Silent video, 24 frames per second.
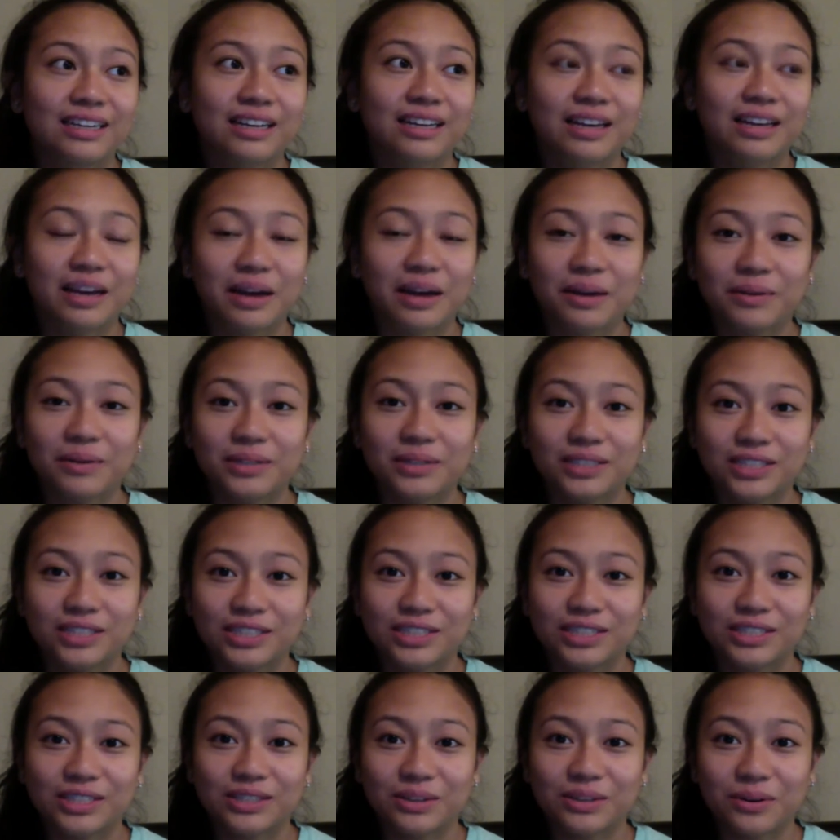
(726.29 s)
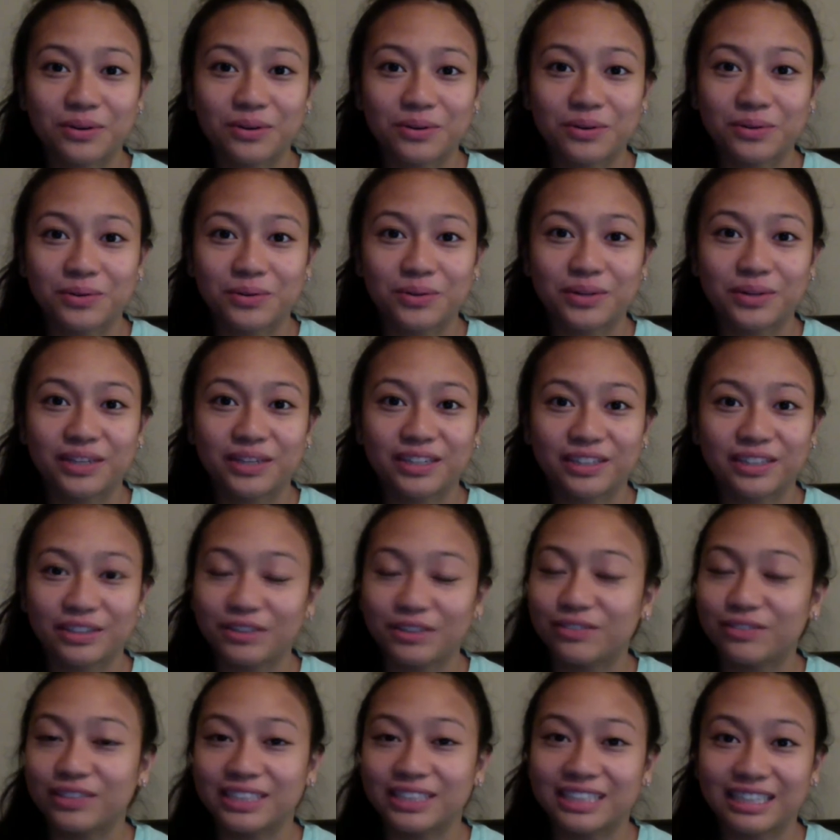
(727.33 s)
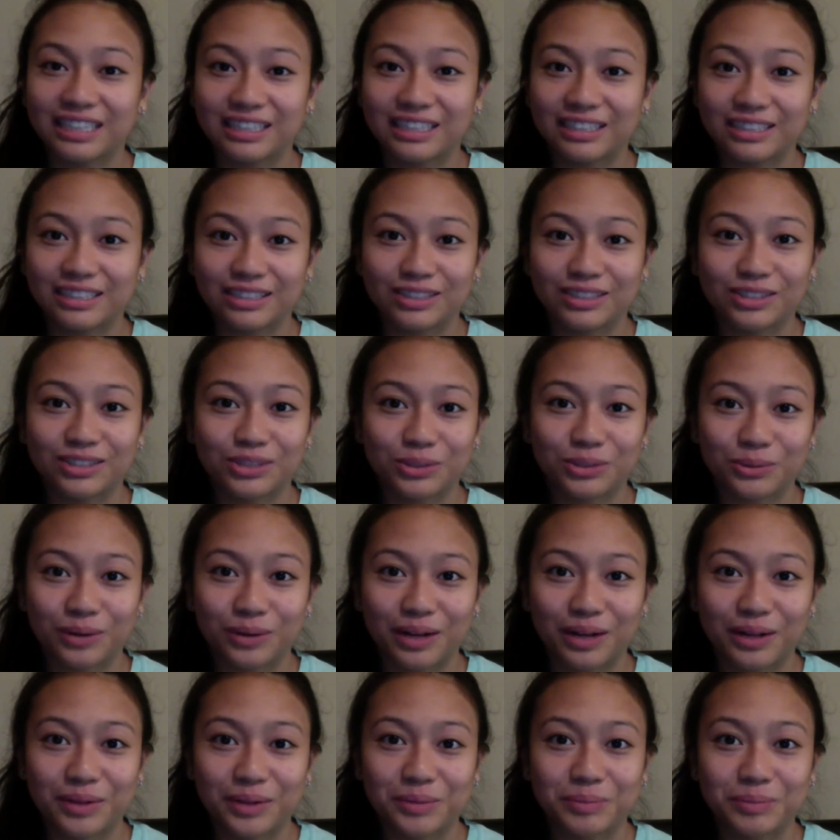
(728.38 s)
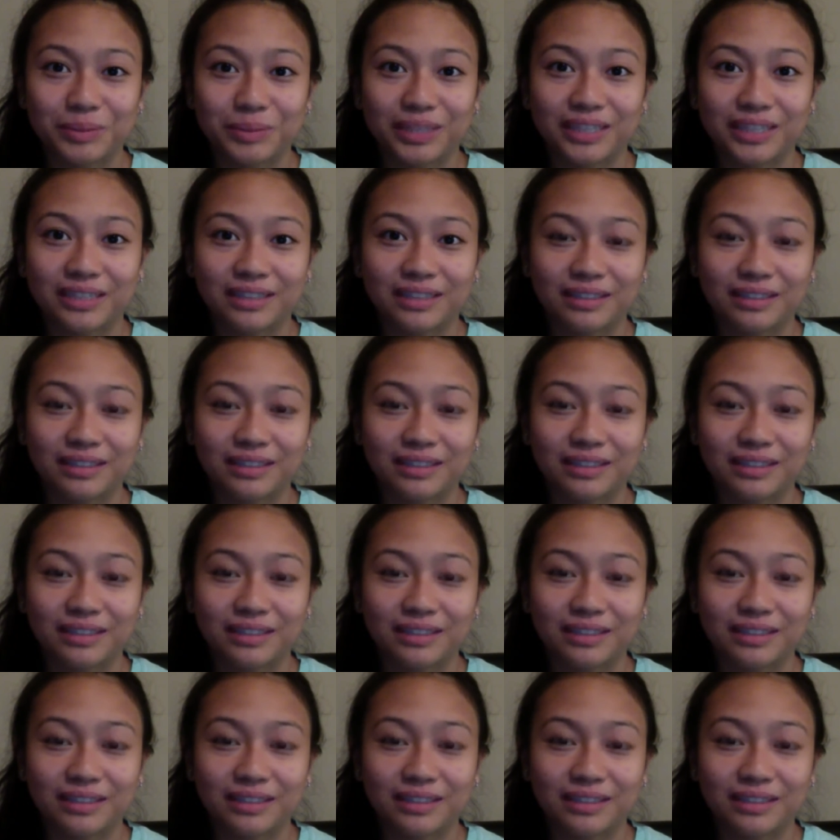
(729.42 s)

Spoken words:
was just so nervous that I didn't do well, but